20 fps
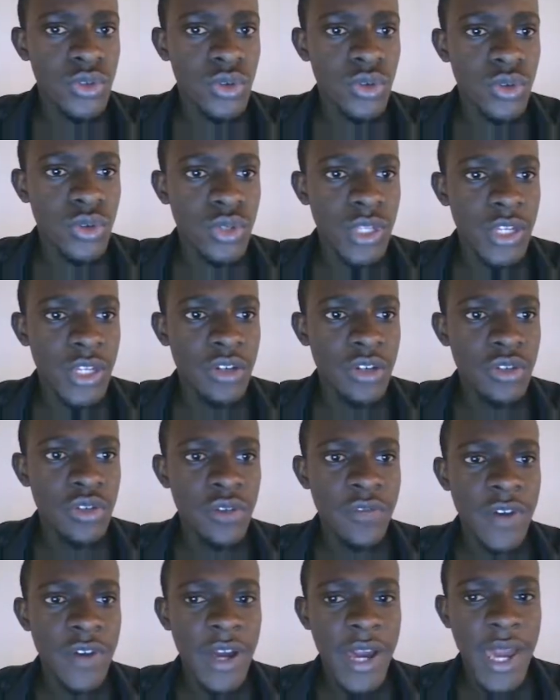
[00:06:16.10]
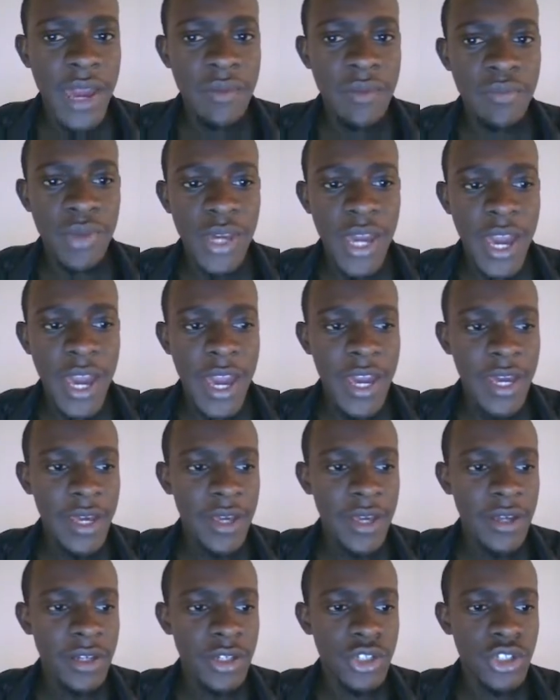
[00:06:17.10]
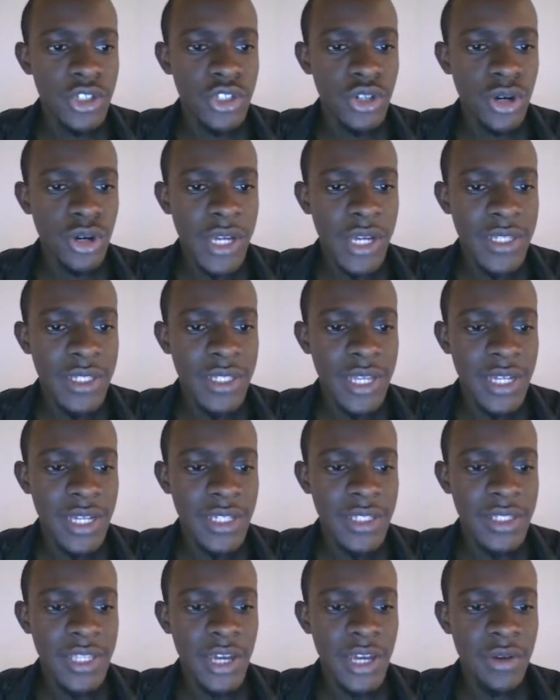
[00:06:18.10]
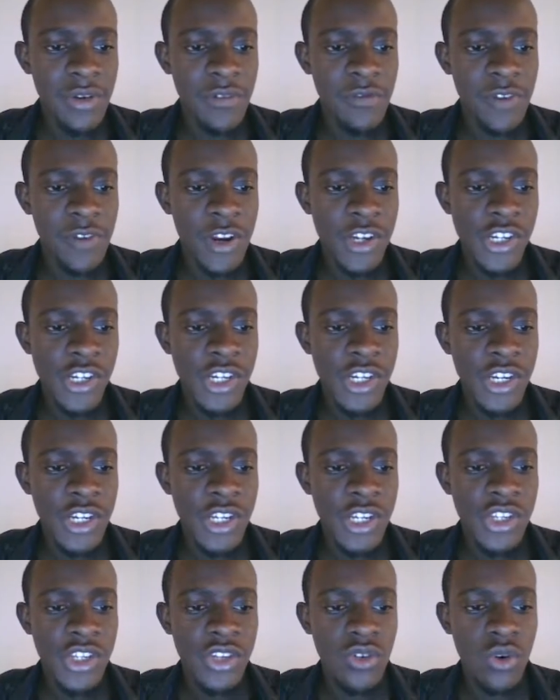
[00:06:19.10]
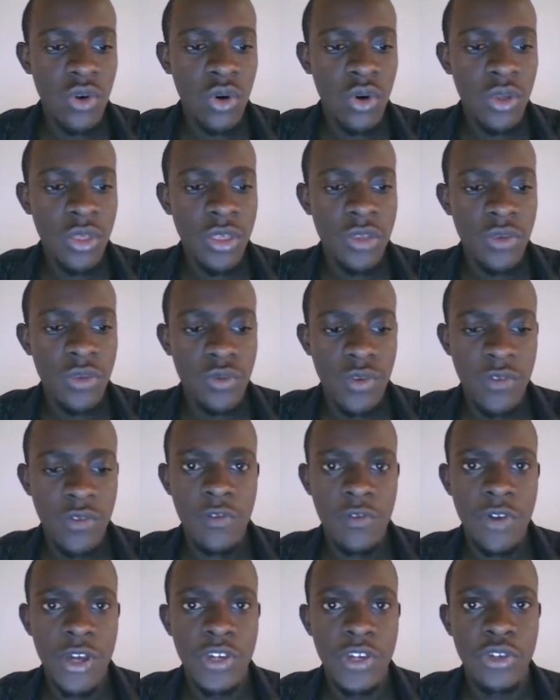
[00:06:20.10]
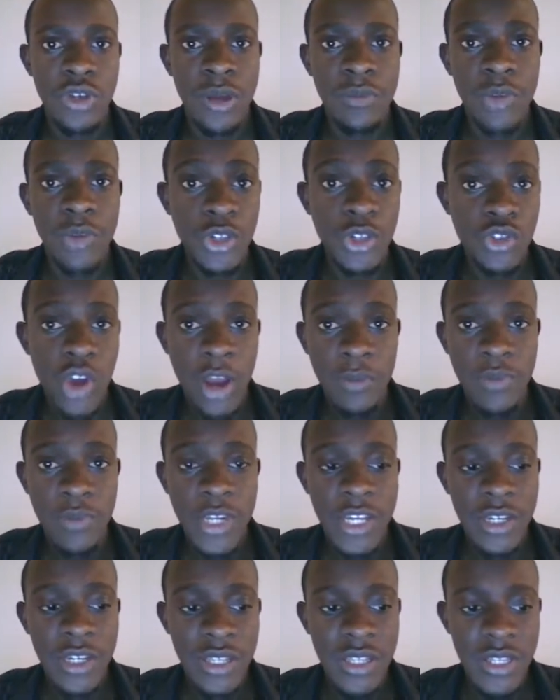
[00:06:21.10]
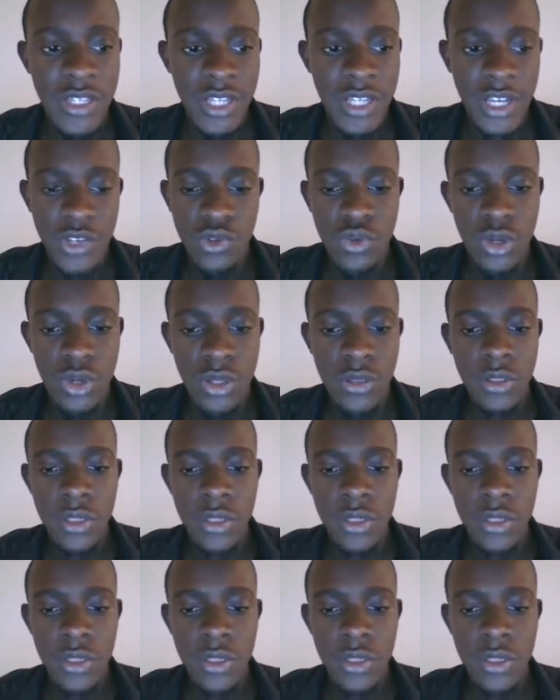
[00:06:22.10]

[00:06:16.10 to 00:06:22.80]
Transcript: So the docs of our API show us that the refresh is off refresh. So I'm going to update this as well.